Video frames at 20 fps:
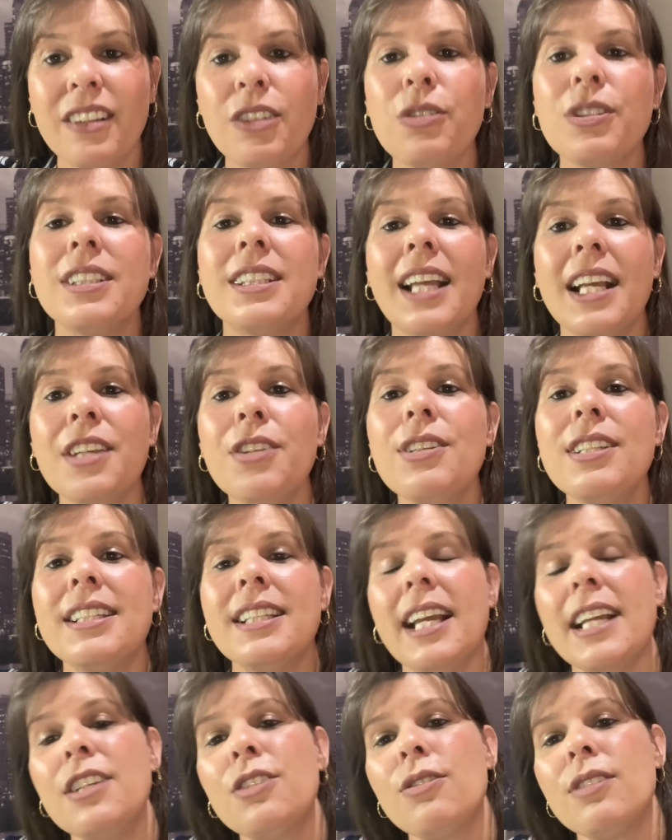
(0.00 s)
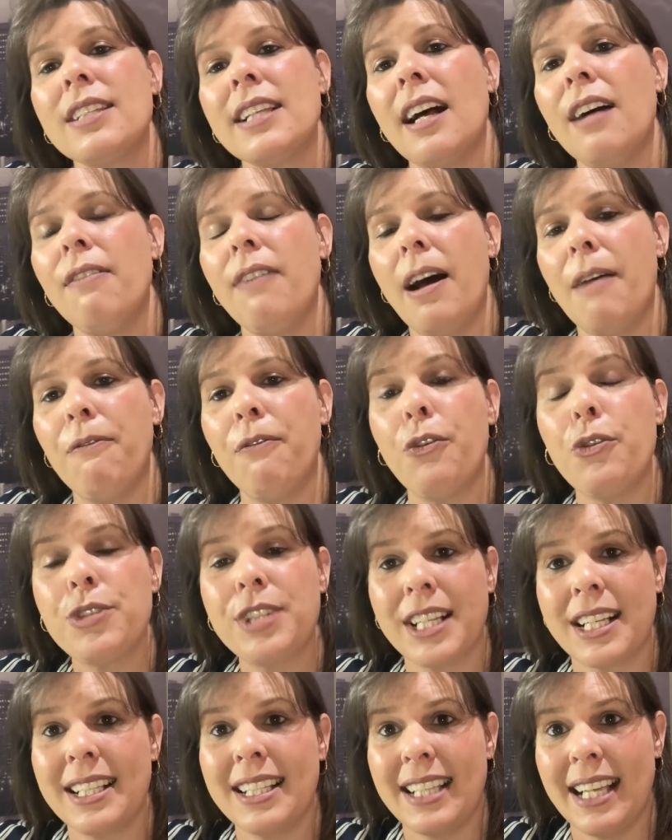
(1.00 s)
because then you set yourself up for
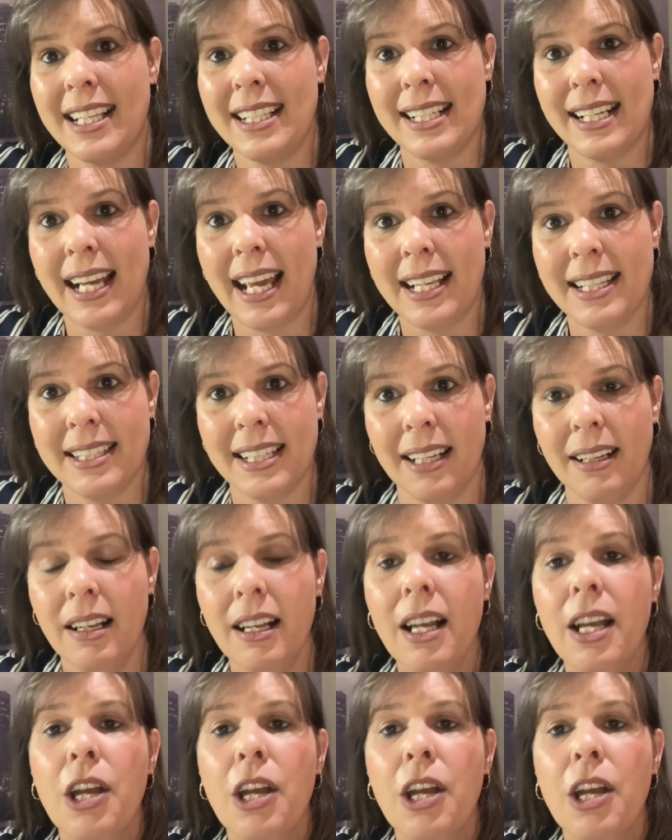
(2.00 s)
success later.